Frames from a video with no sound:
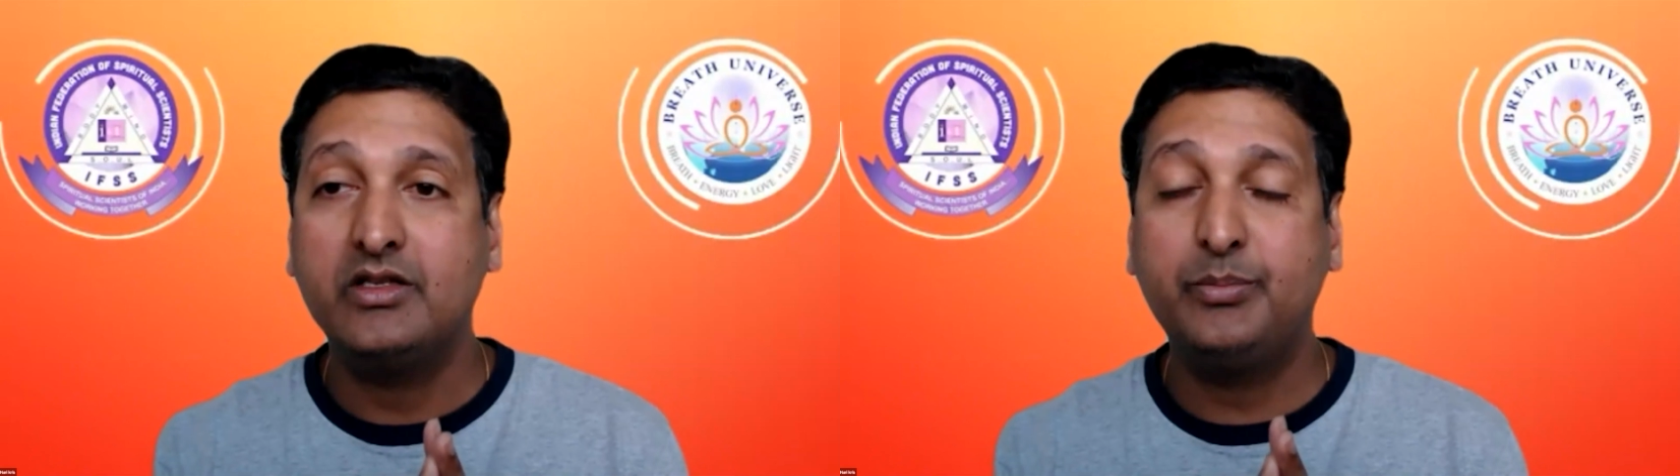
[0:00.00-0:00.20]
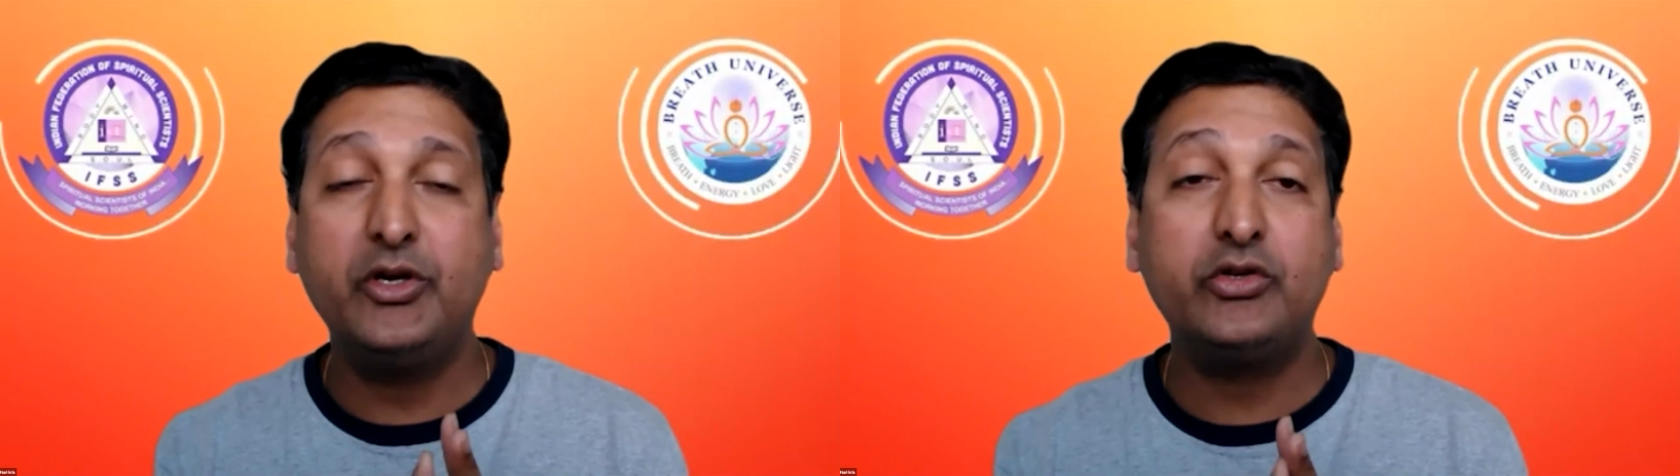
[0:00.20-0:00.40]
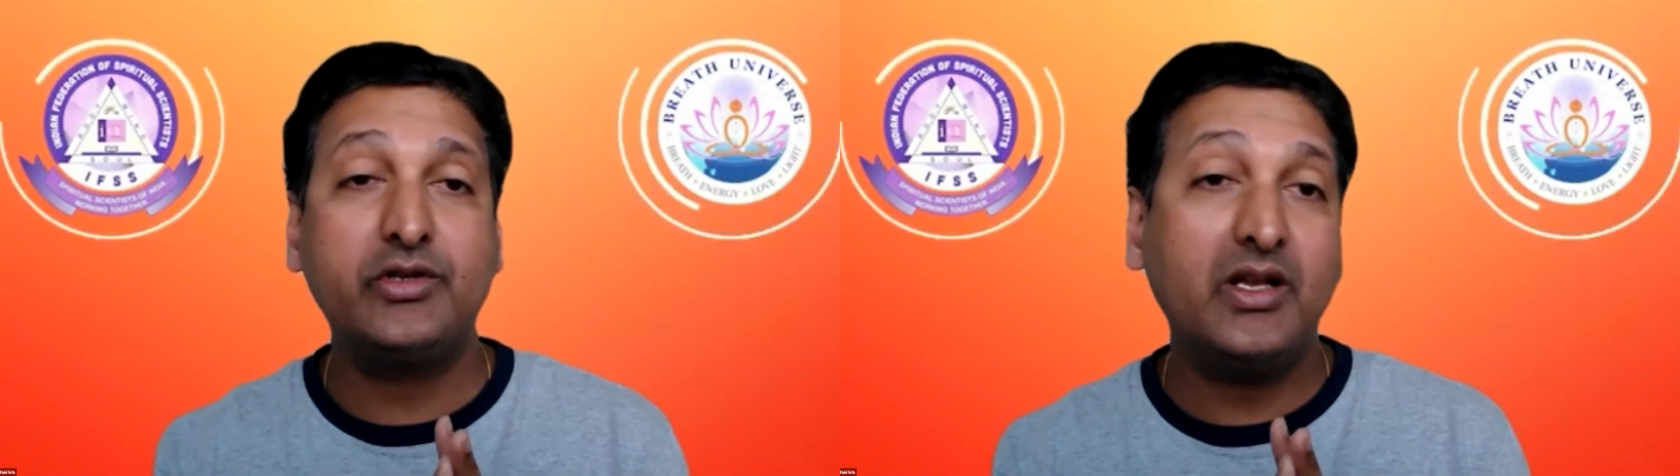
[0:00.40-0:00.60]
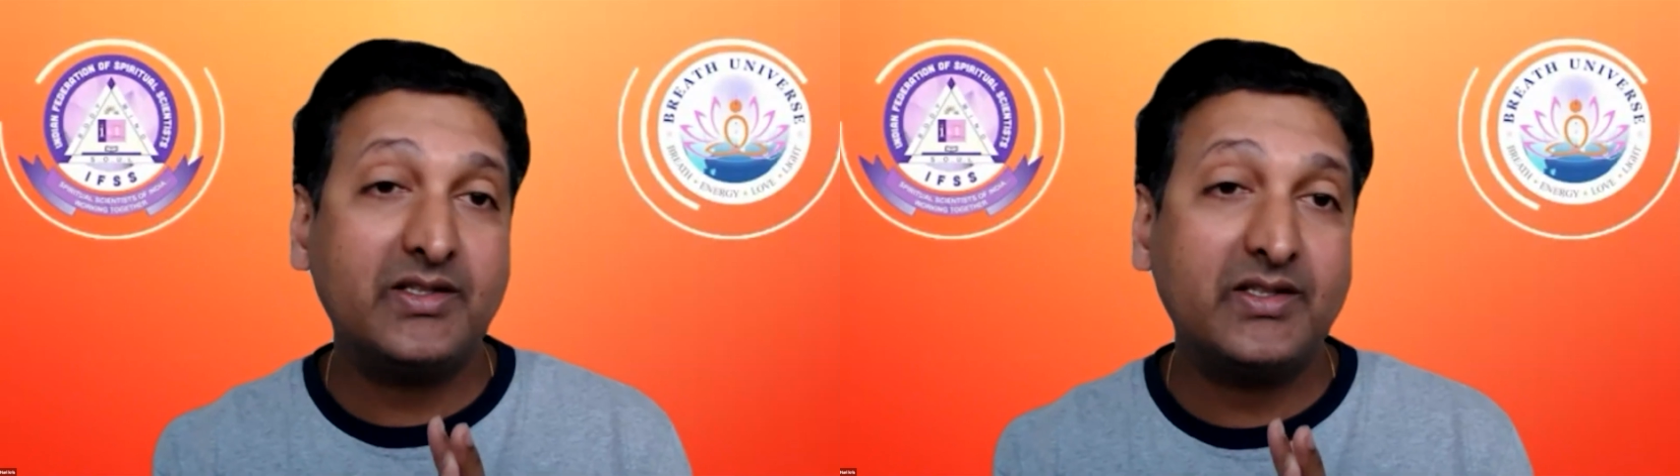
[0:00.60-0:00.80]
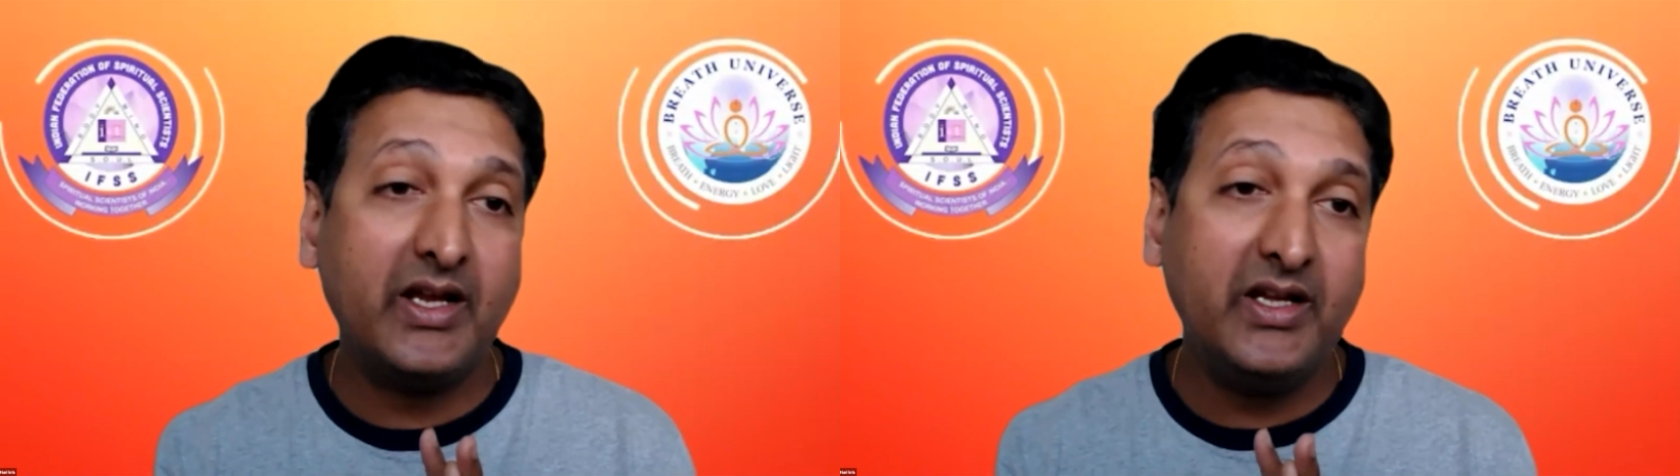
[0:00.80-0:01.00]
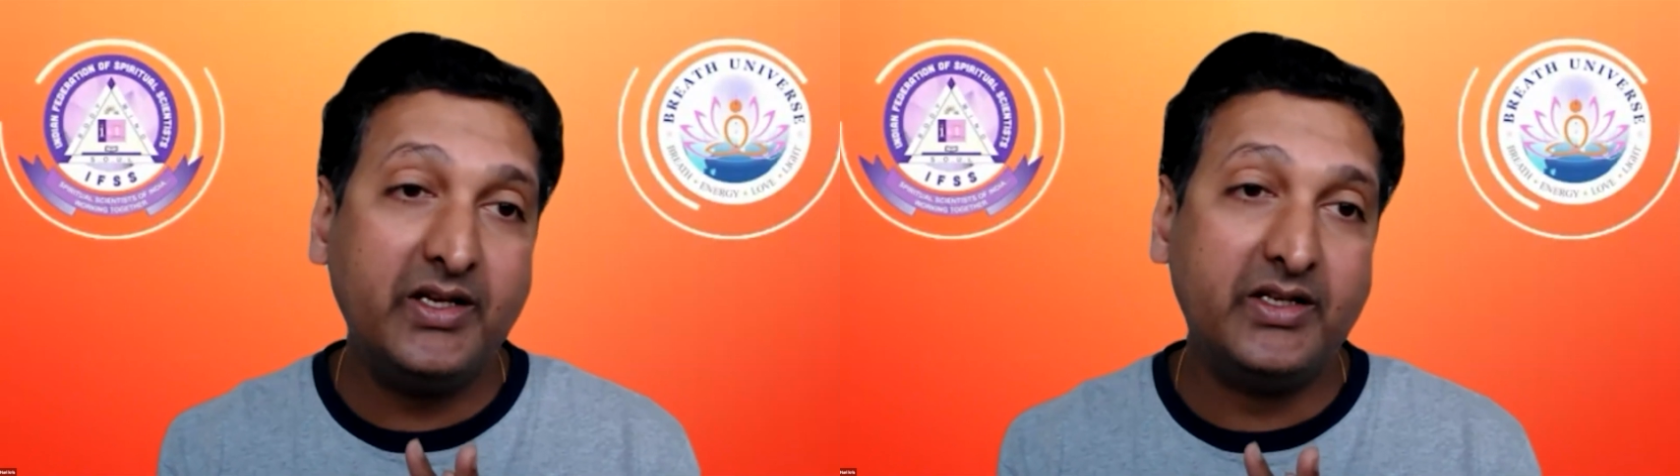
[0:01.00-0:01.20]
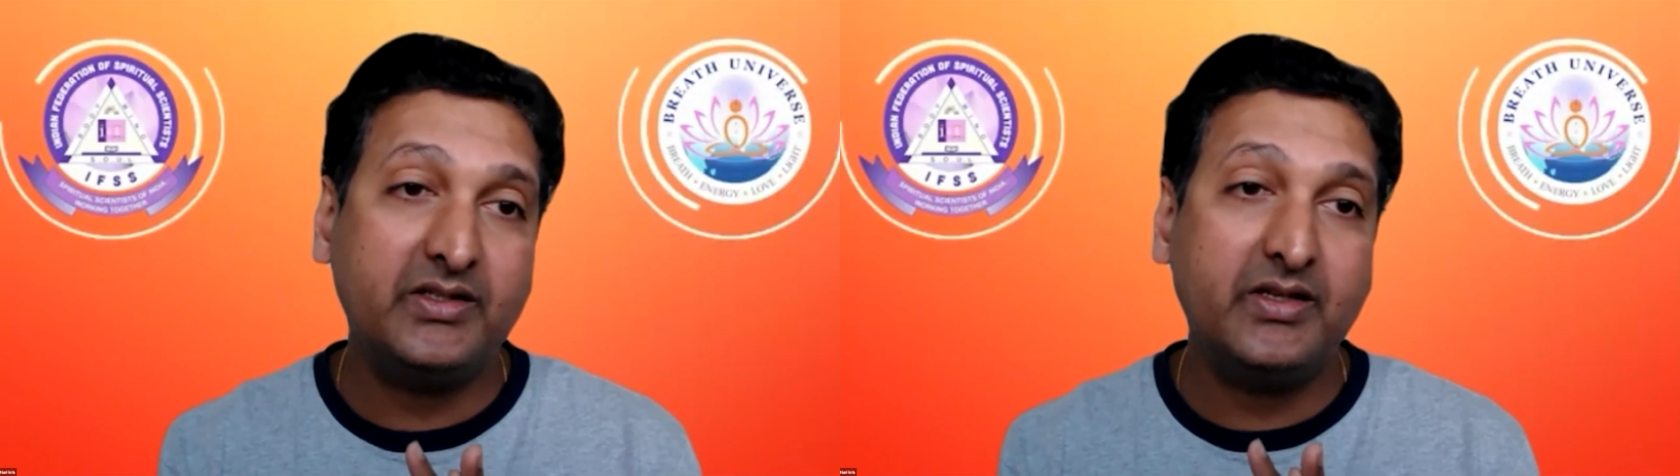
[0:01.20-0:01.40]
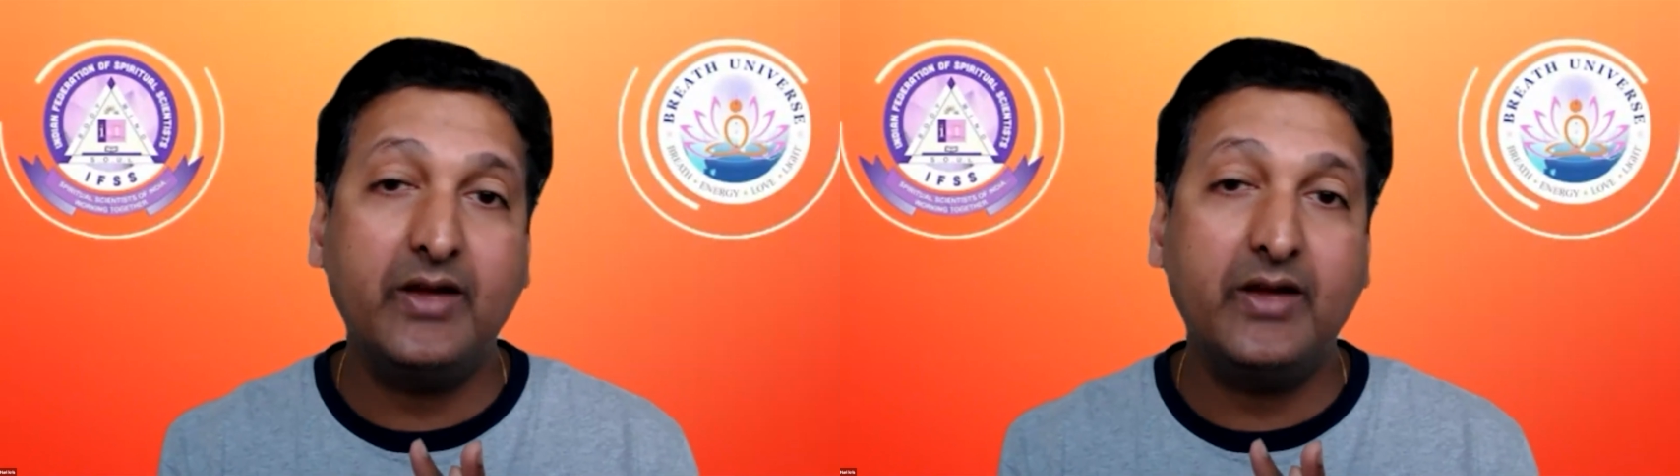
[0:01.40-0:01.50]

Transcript: spiritual scientists